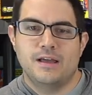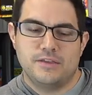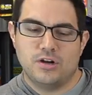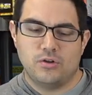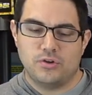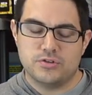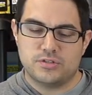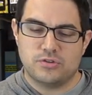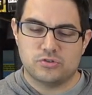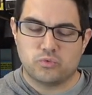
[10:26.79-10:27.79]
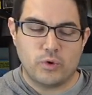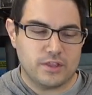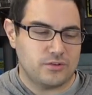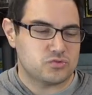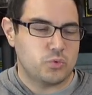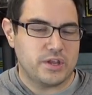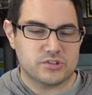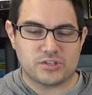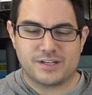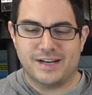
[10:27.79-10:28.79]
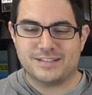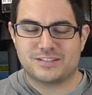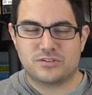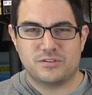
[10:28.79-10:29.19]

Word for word: You know, those wheels are kind of,